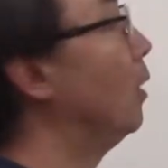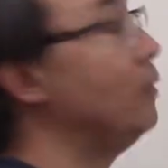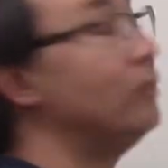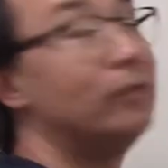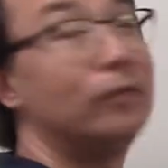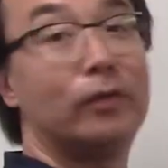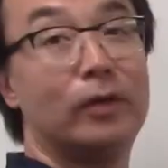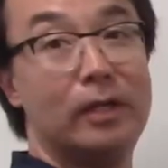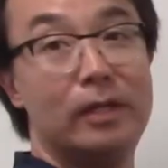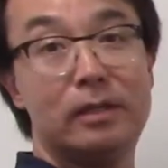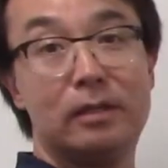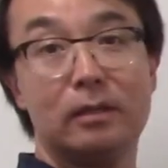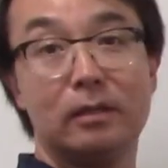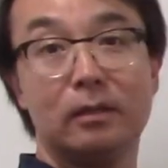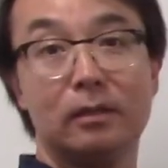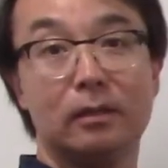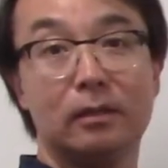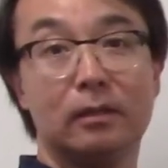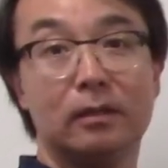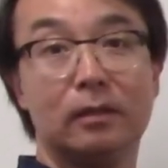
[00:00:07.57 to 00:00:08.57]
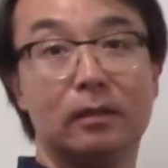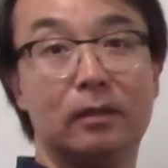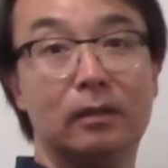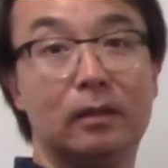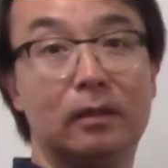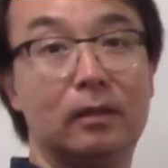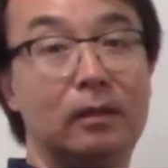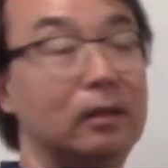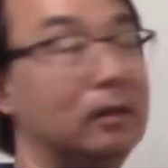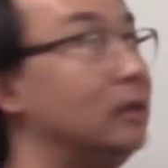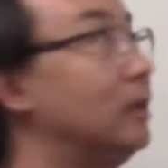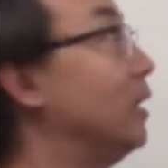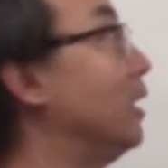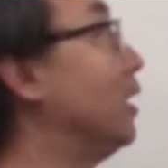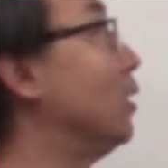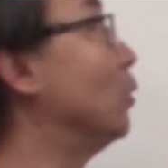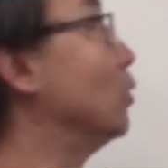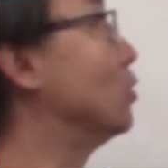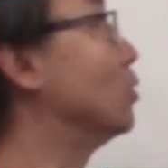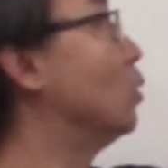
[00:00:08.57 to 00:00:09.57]
foot
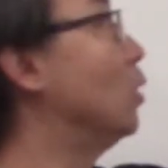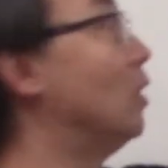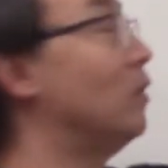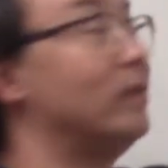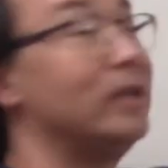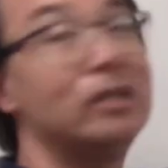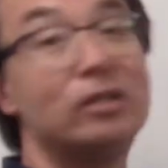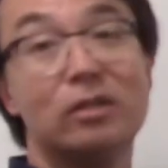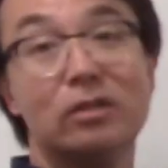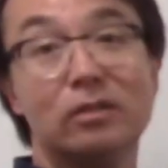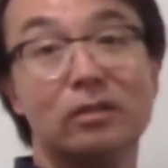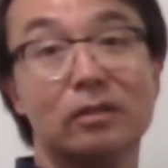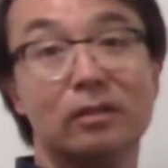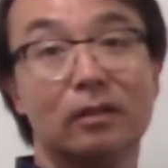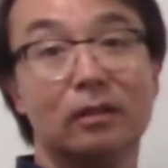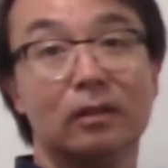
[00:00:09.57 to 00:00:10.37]
equals 12 inches,